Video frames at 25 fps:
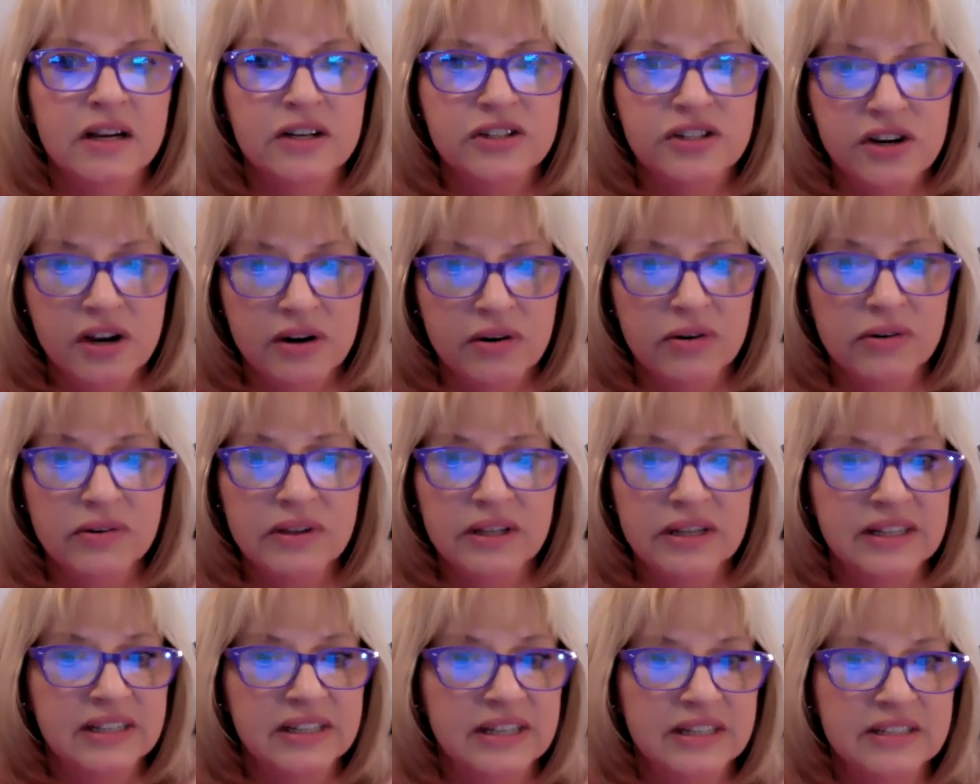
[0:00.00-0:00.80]

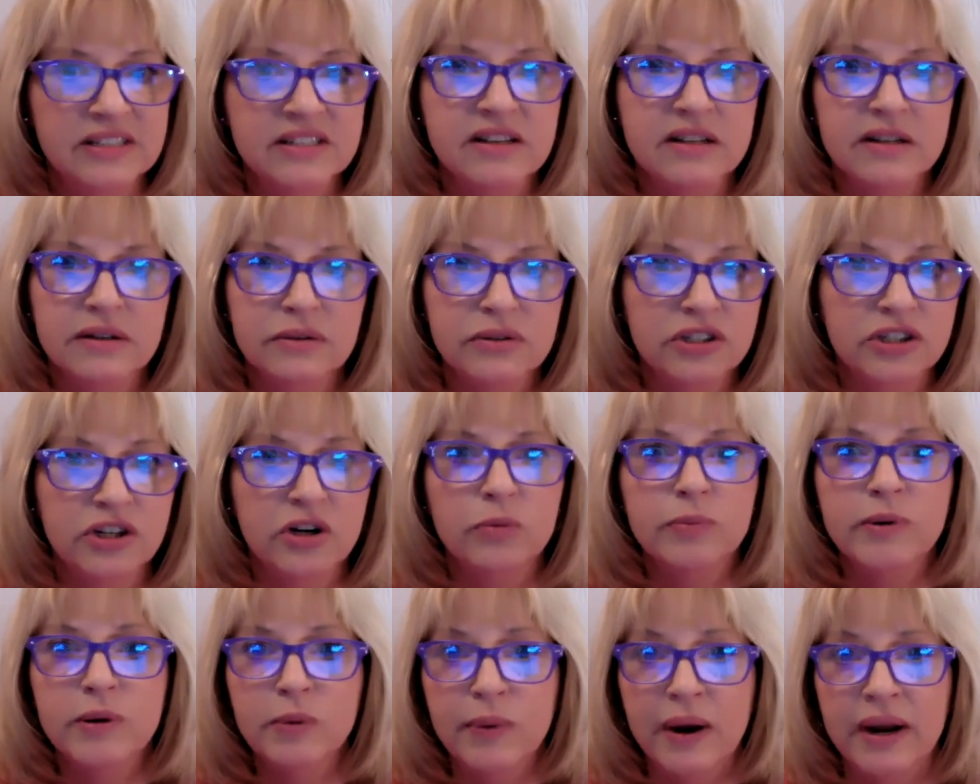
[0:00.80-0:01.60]
Generally, that solution
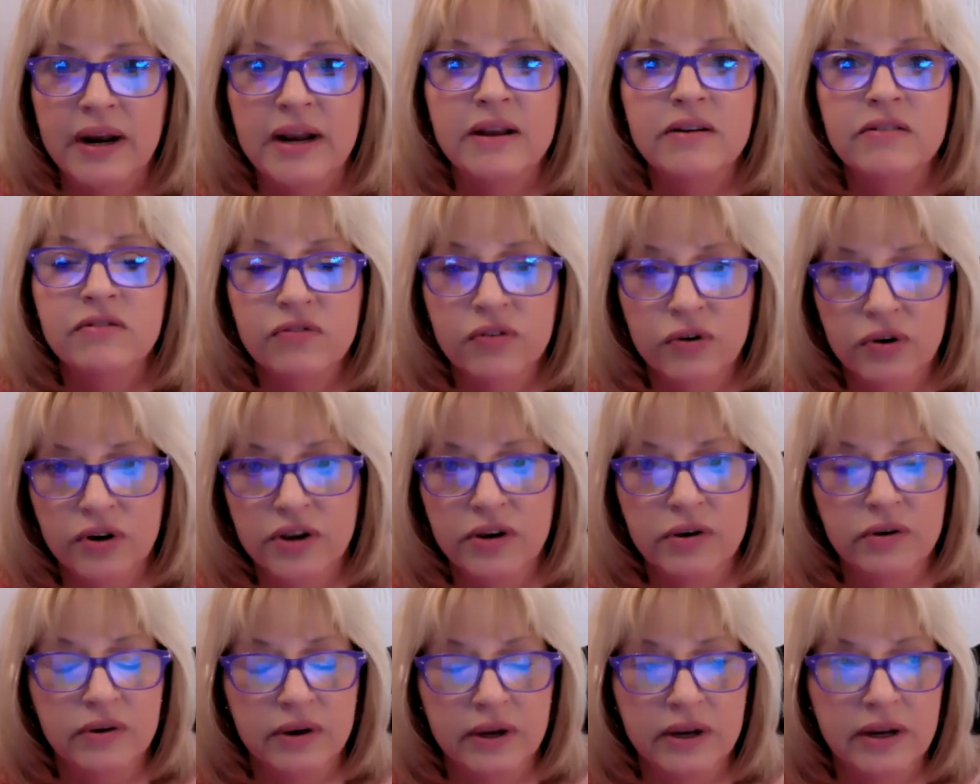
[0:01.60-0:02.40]
will be waiting for
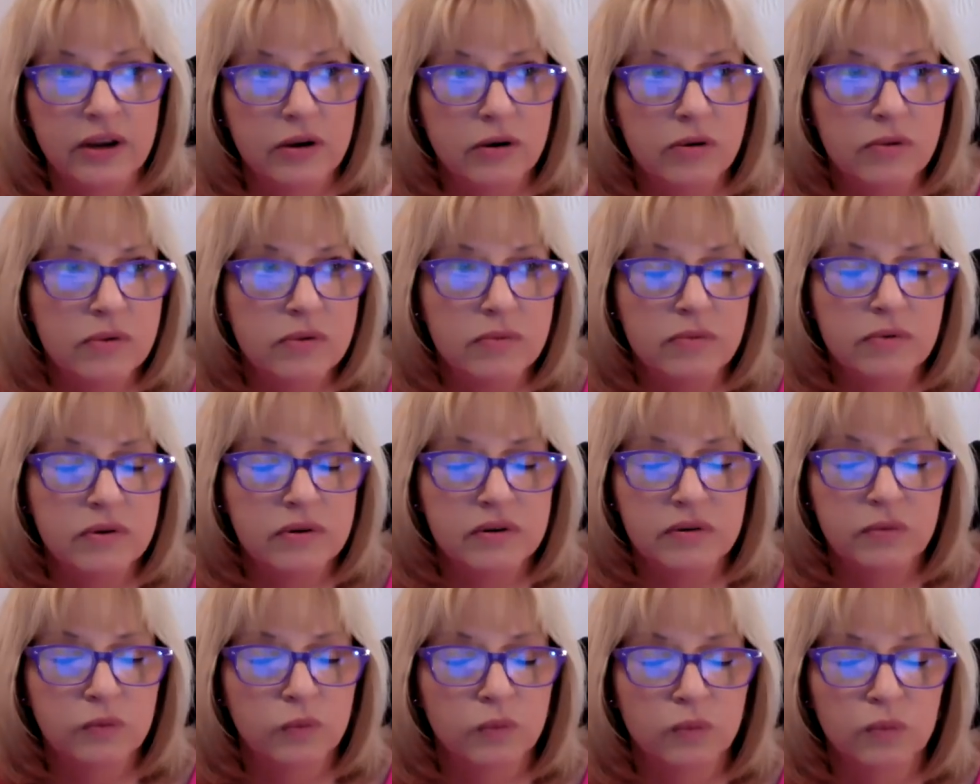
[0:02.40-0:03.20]
you, and
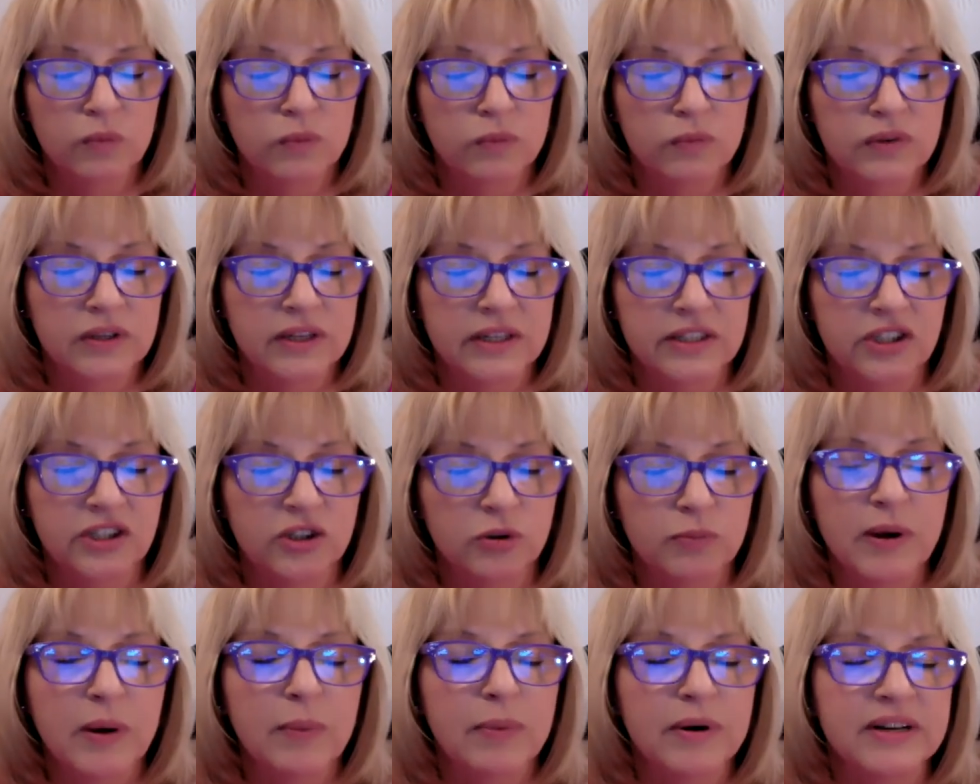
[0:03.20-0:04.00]
that
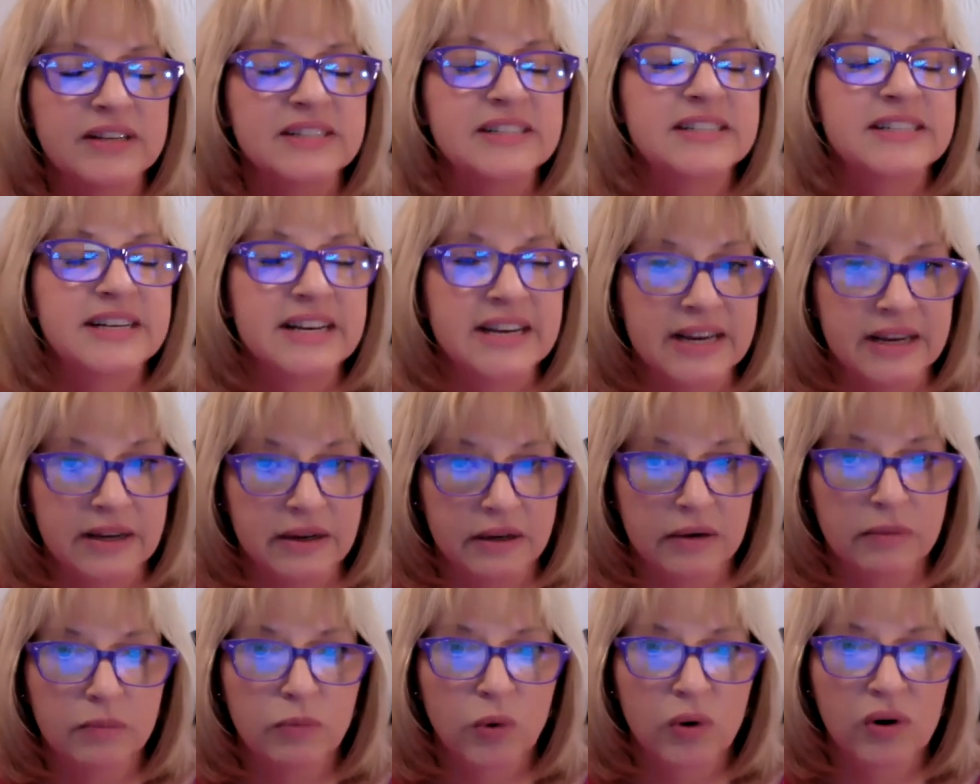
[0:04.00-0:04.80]
you'll be able to
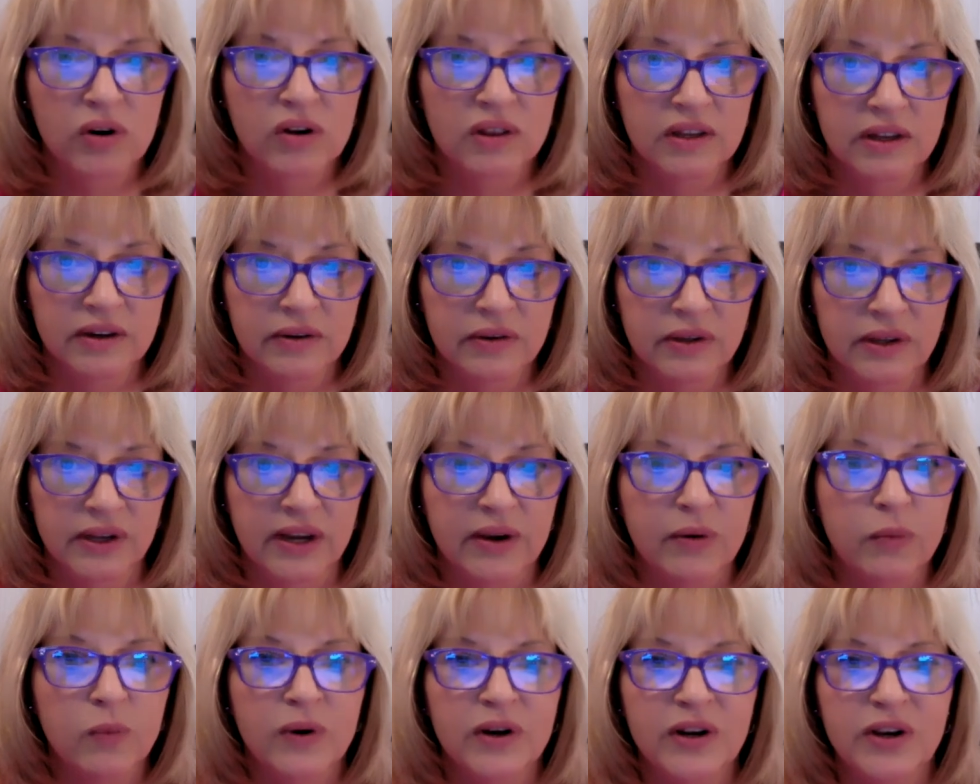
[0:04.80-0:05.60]
see more
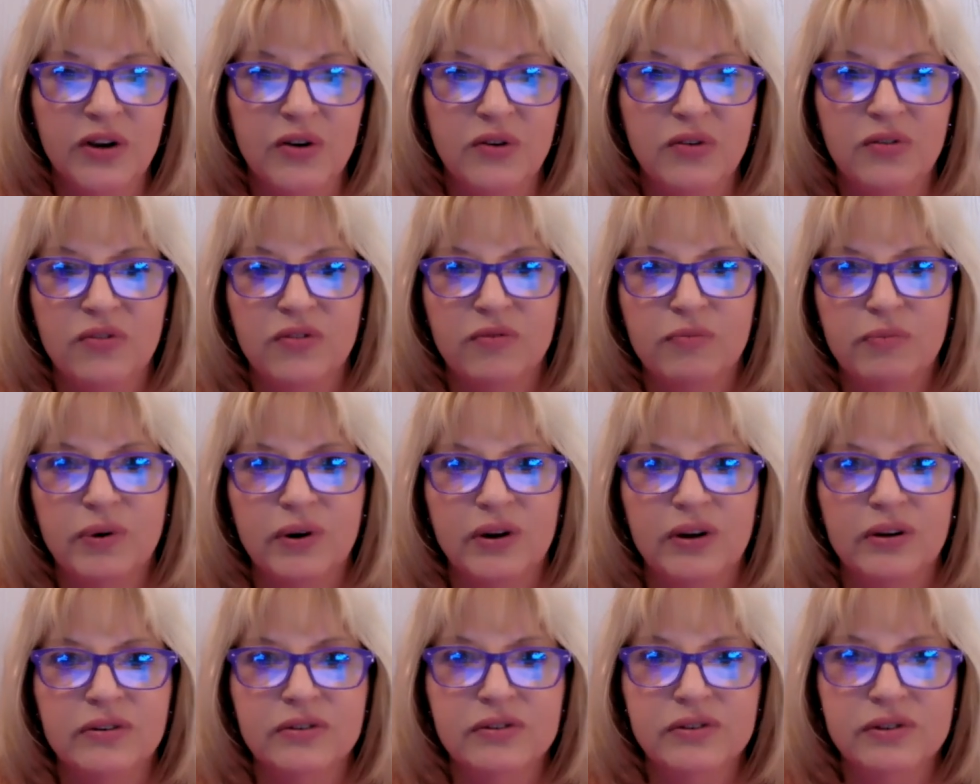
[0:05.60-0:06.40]
clearly when you've
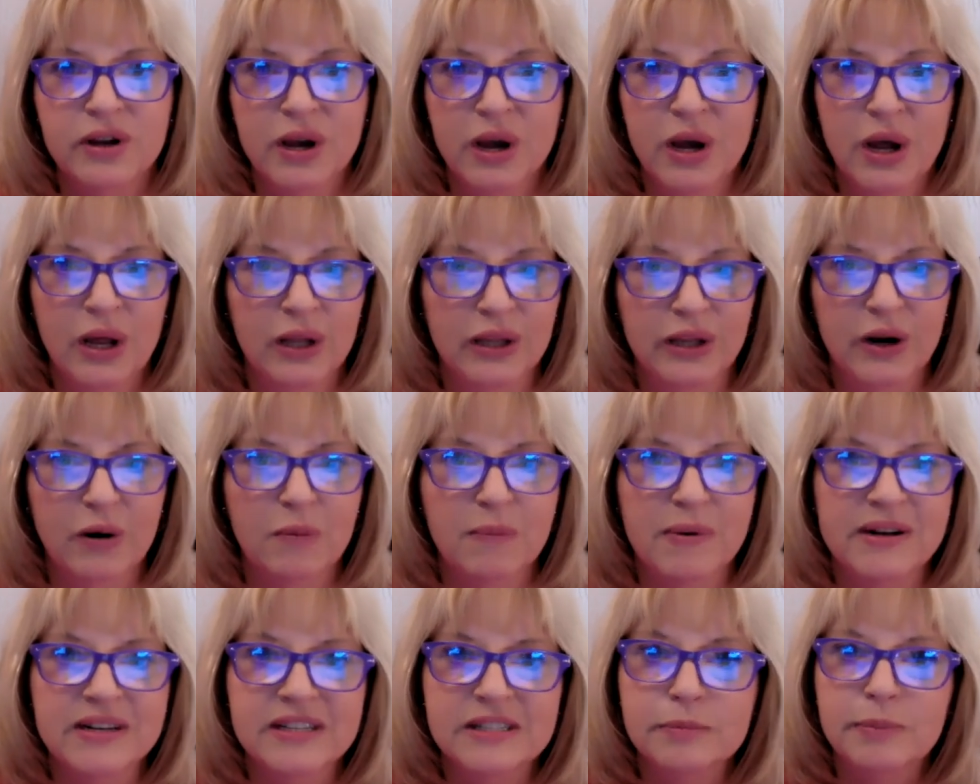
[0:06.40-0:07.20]
put your little
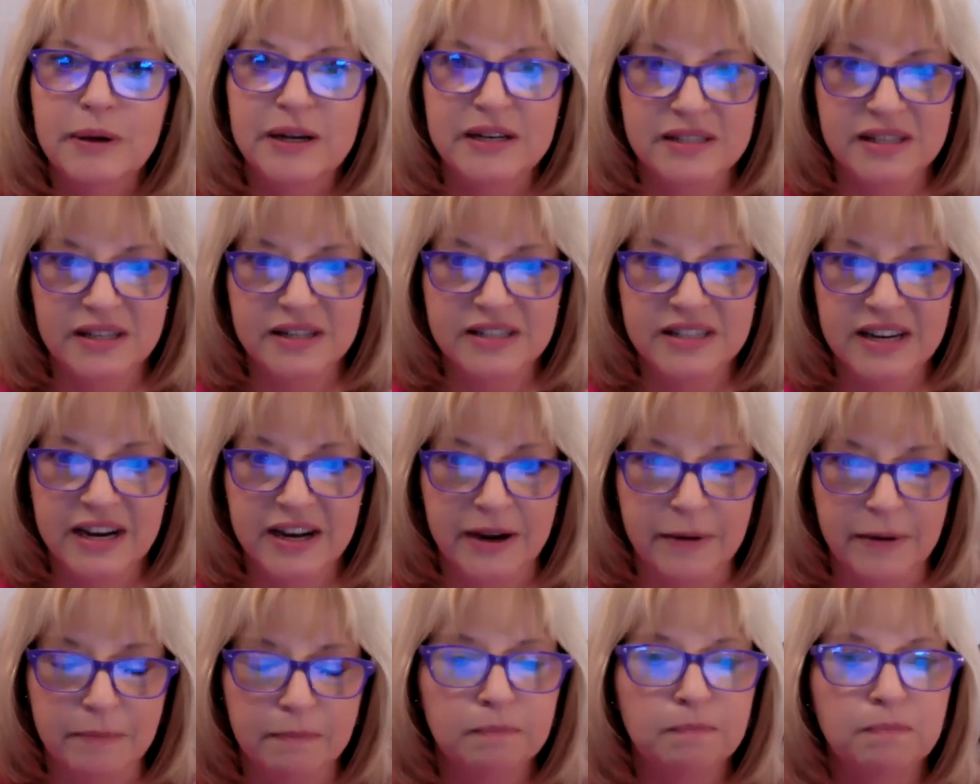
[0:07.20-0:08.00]
bit of space and
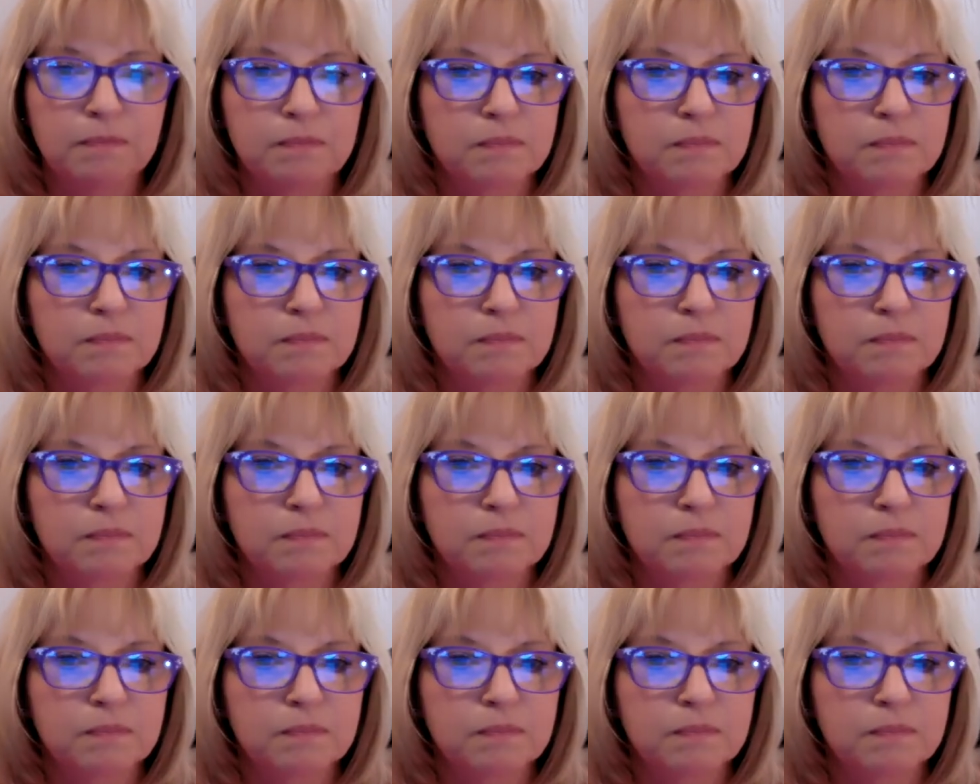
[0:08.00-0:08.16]
time